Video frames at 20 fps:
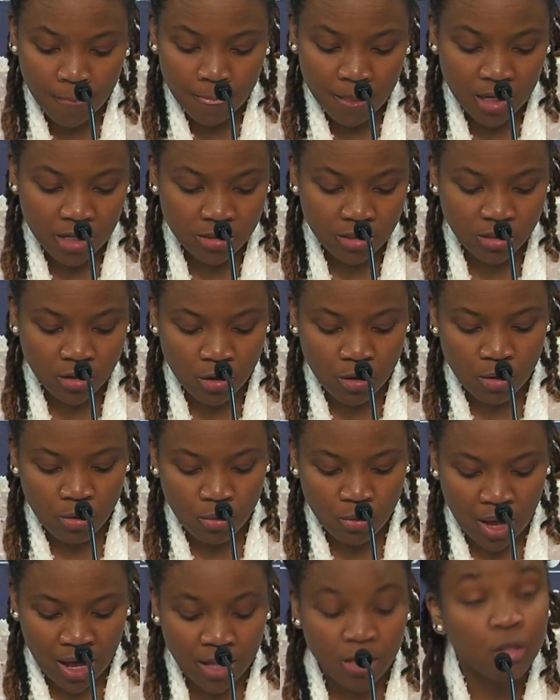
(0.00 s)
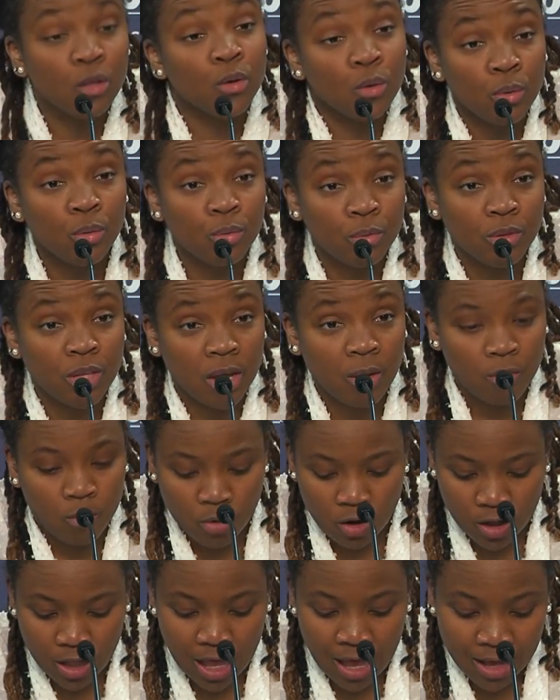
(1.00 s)
And so I knew they were
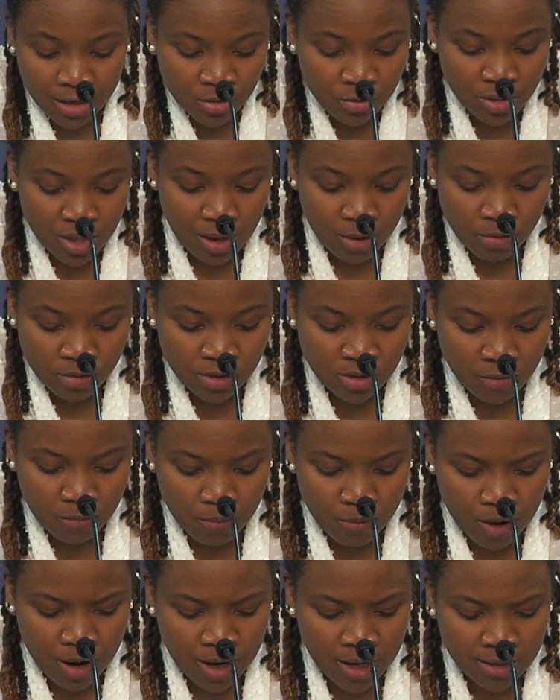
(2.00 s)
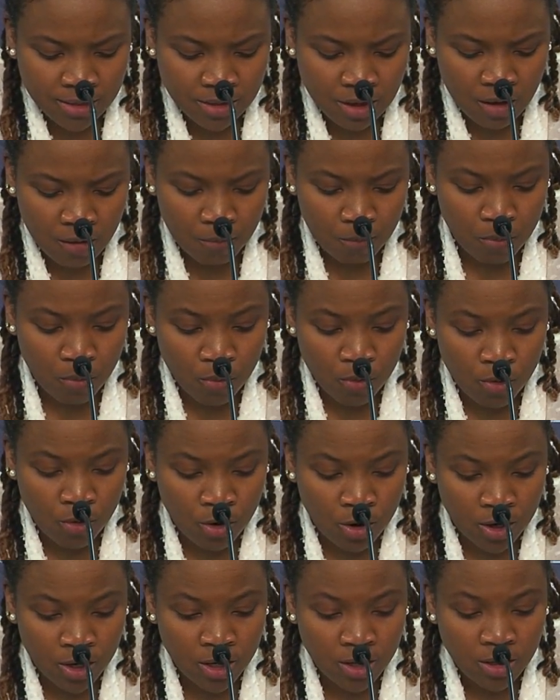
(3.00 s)
going to actually, I was surprised how
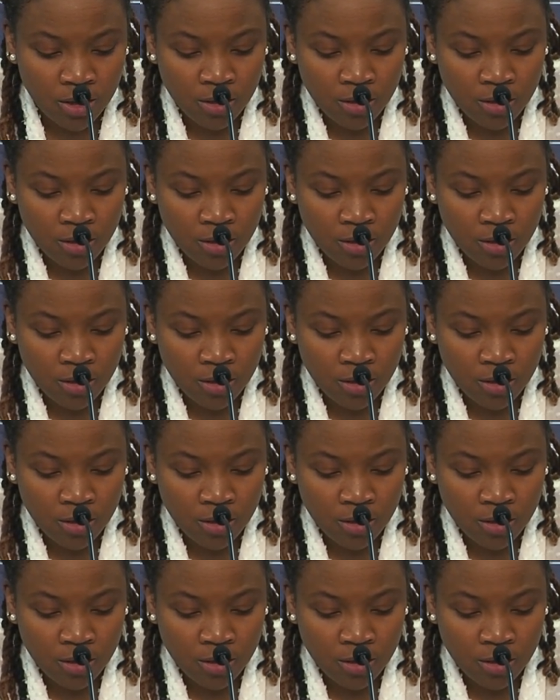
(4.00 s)
poor